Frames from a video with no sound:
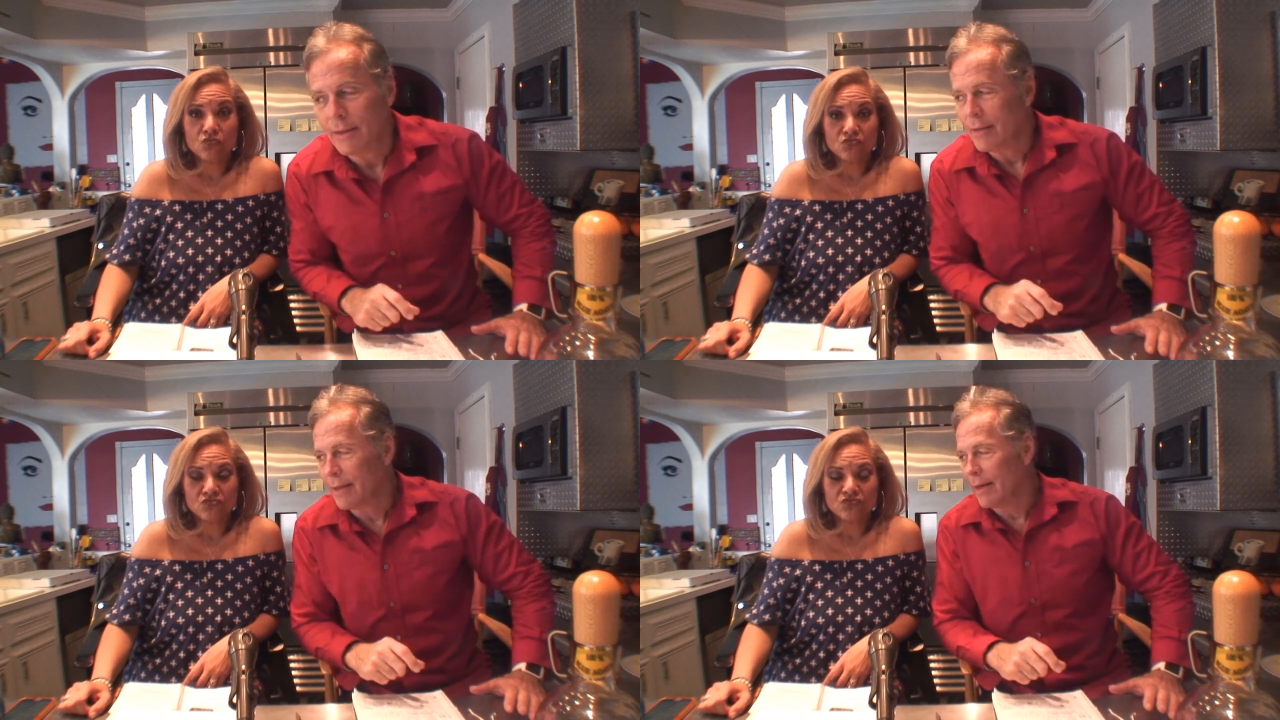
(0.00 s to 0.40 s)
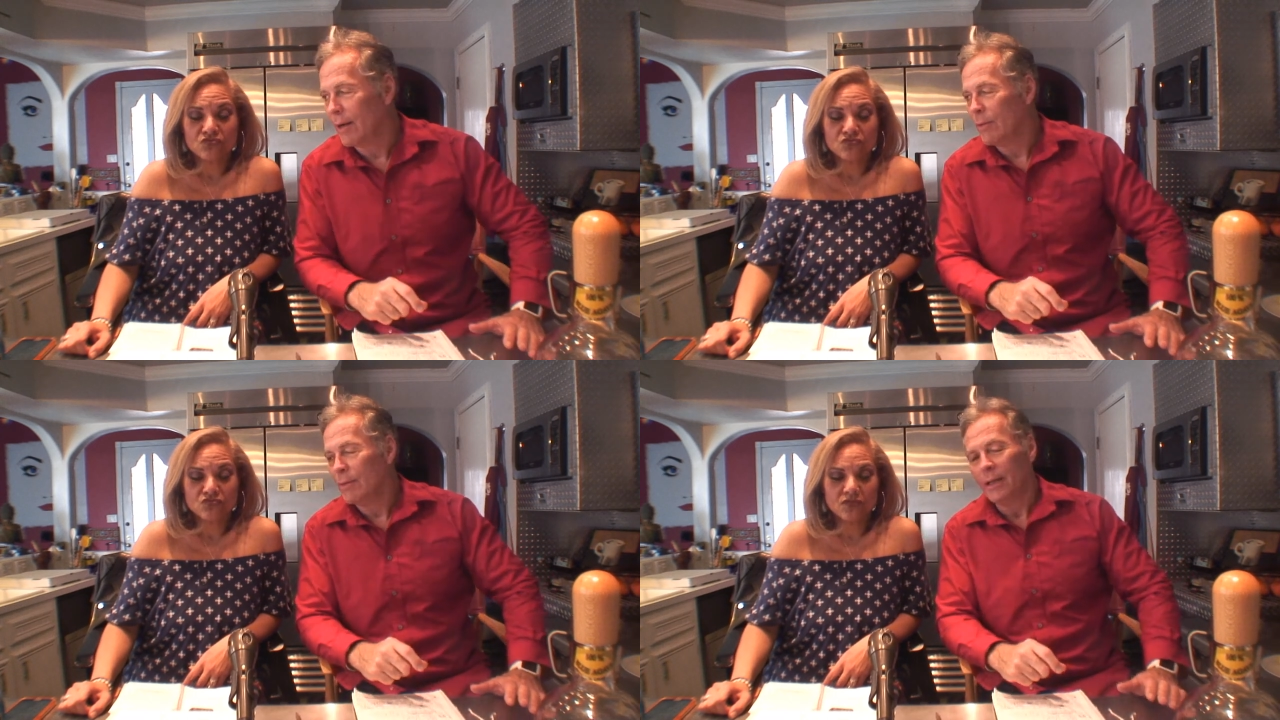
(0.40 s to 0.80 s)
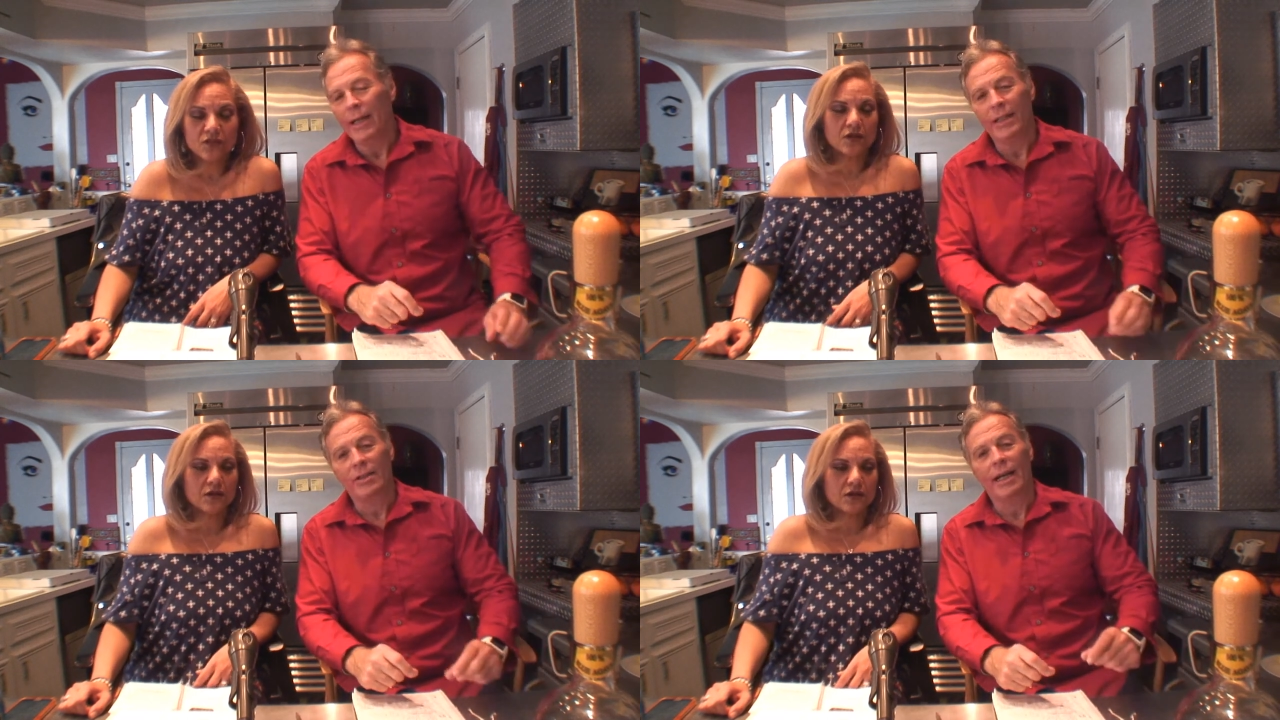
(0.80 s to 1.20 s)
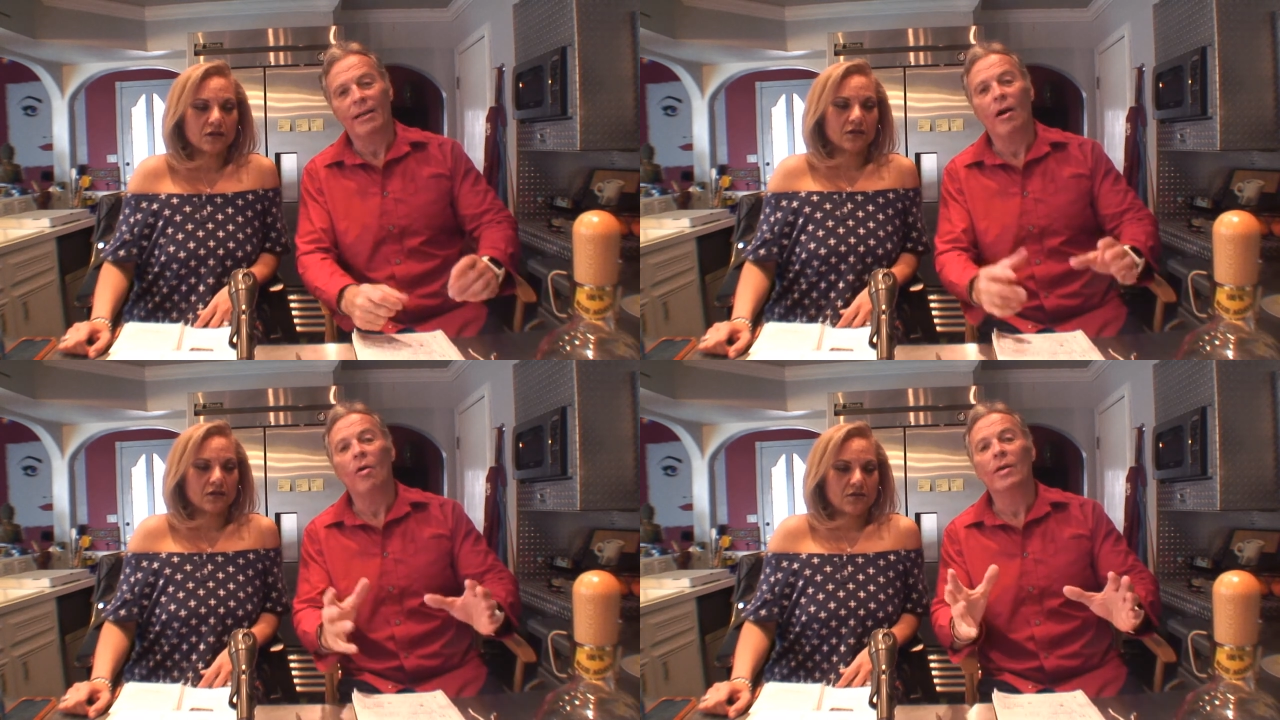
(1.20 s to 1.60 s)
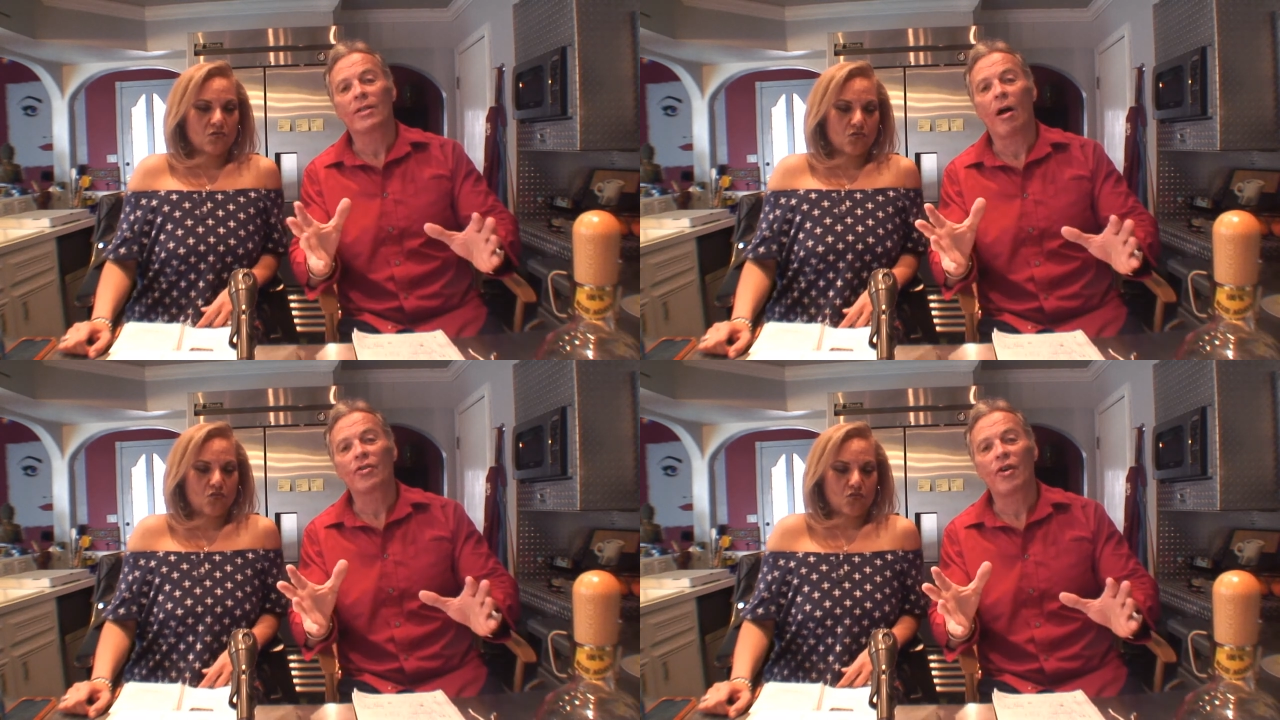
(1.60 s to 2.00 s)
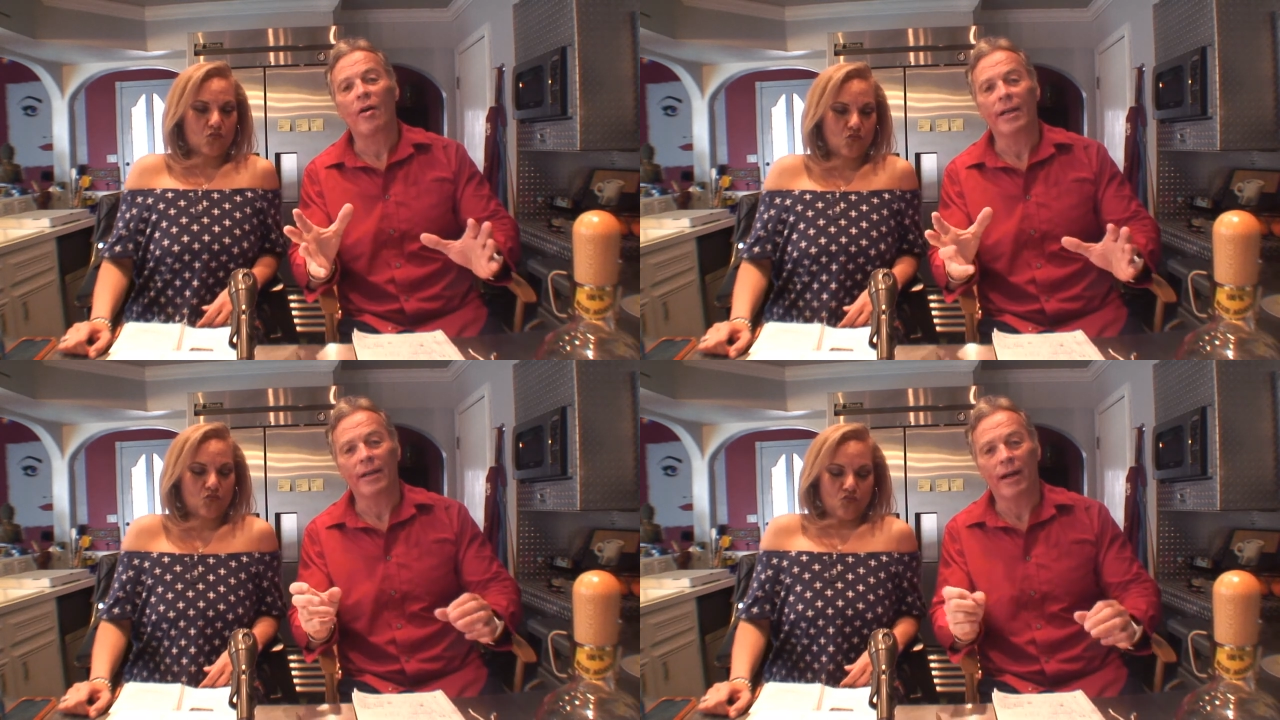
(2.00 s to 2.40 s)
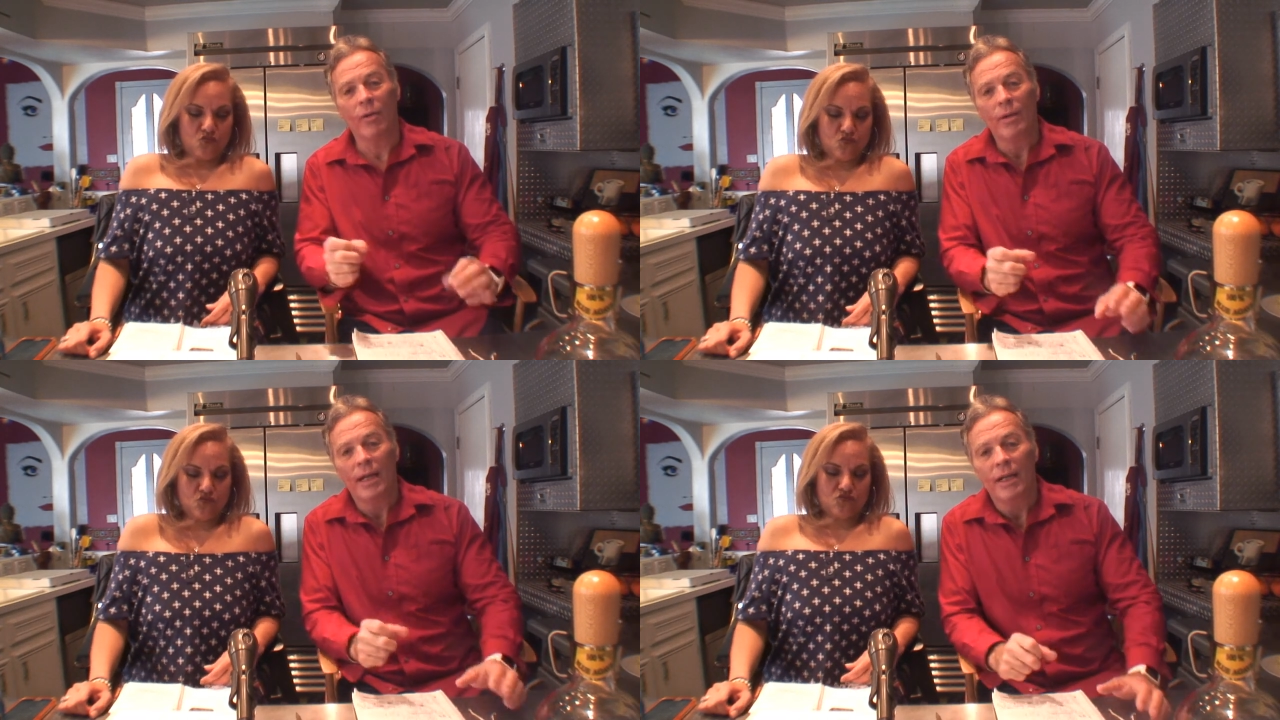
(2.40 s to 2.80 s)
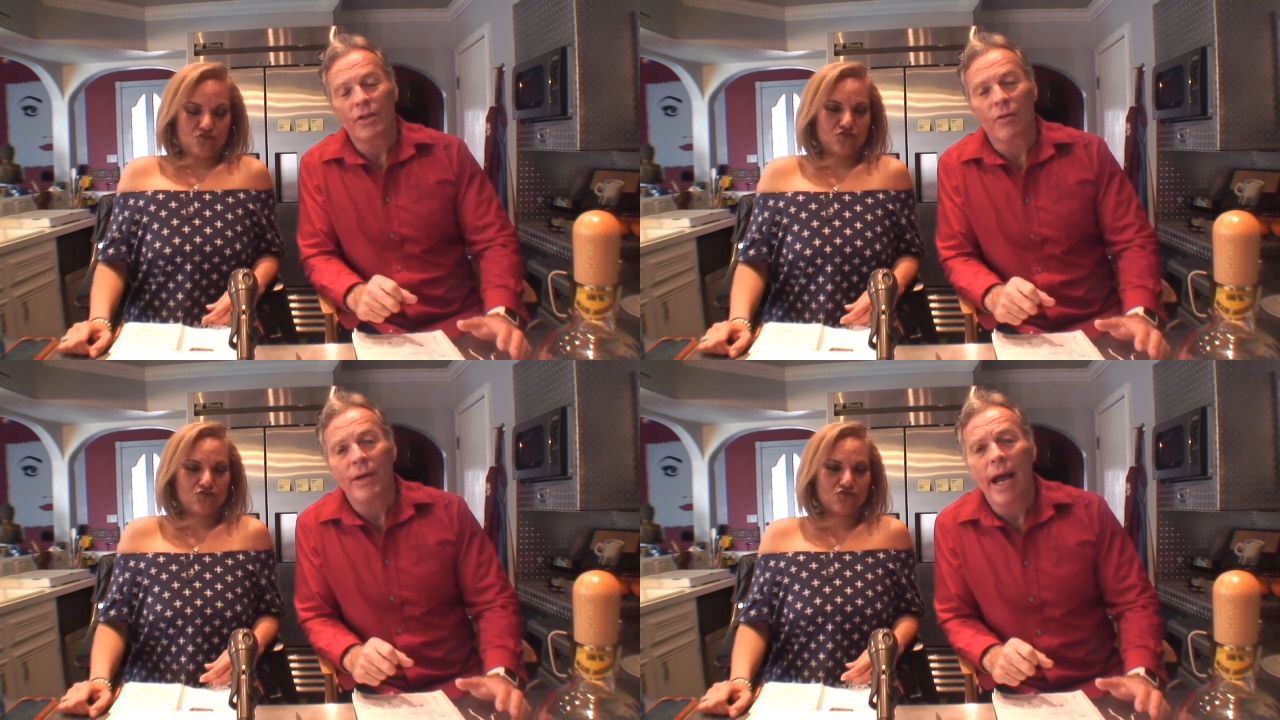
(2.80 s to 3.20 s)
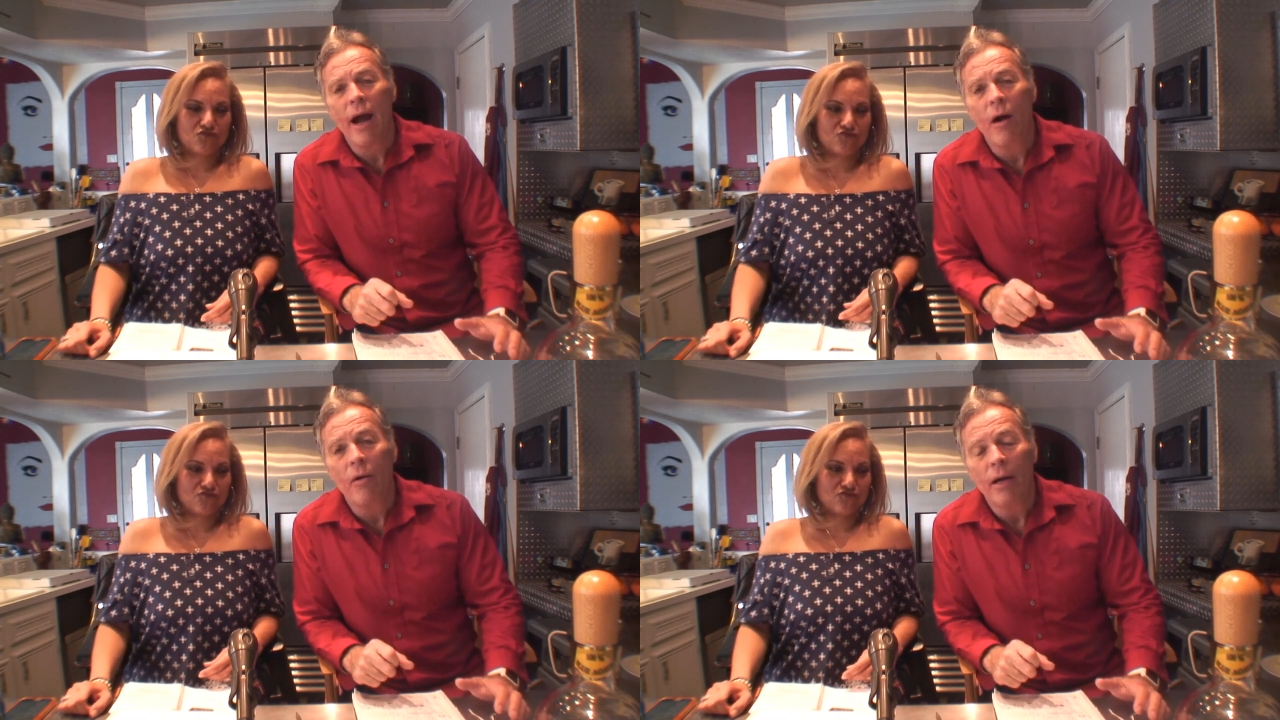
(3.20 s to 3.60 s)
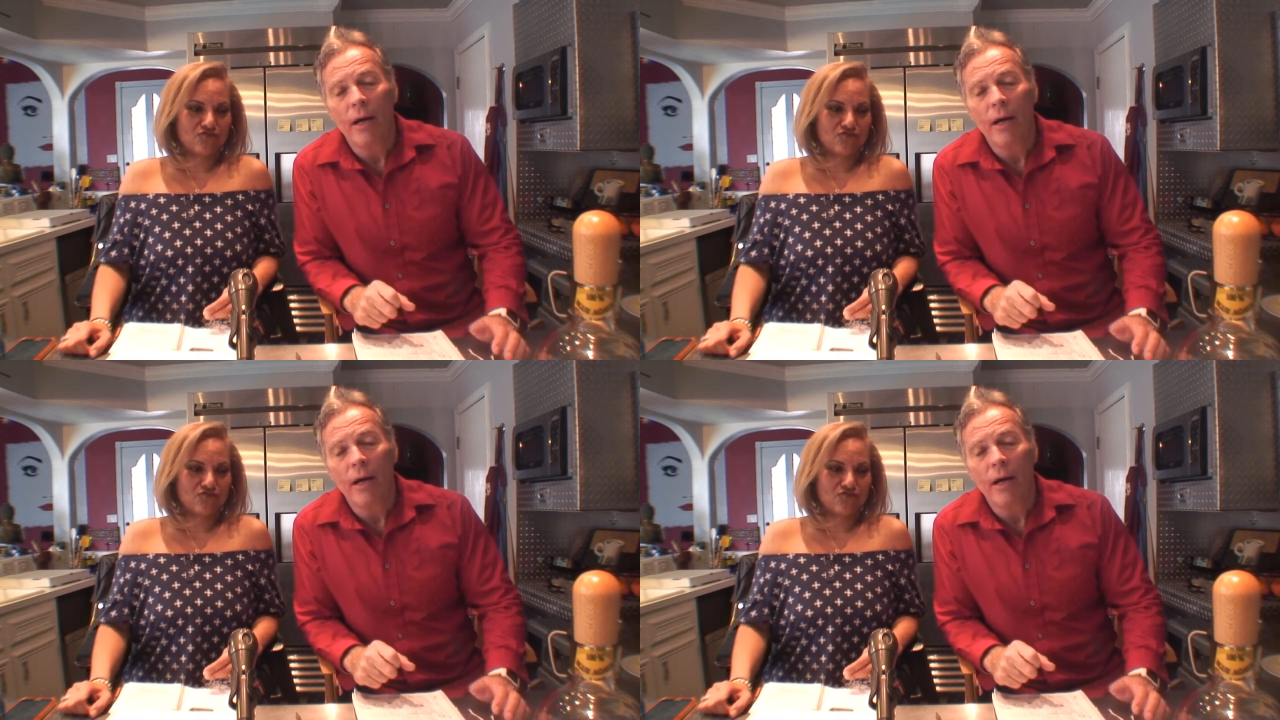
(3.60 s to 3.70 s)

Speaker 1: You know, it's like, oh, it's all started, you know. So now,